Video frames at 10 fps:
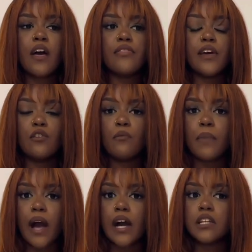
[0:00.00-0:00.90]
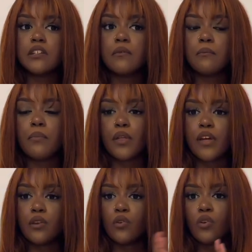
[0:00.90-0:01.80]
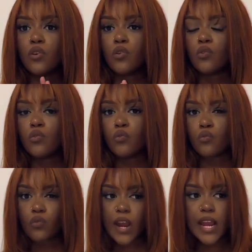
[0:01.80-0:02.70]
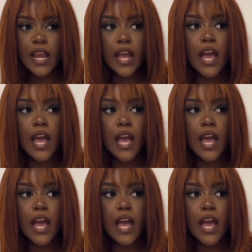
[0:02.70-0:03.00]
They're not bad, but they're not great.